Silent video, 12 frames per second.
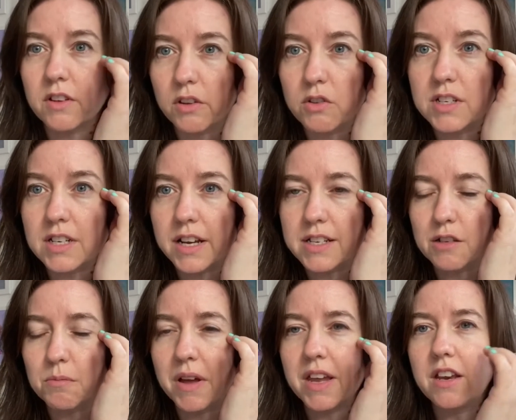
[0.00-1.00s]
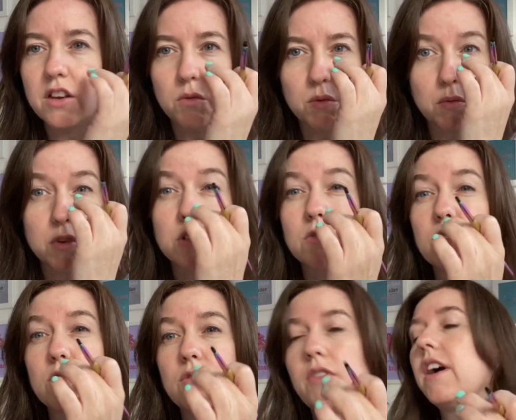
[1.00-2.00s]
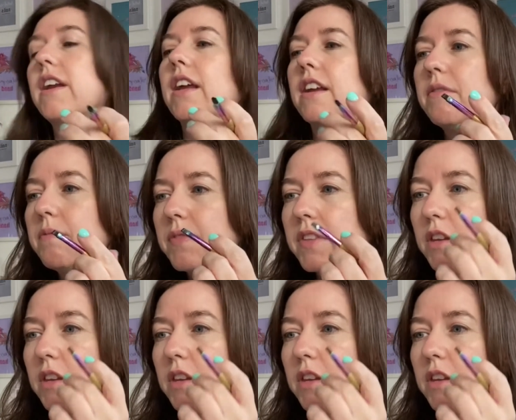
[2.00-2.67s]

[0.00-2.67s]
hooded eyes in mine, you wouldn't want to go too far in.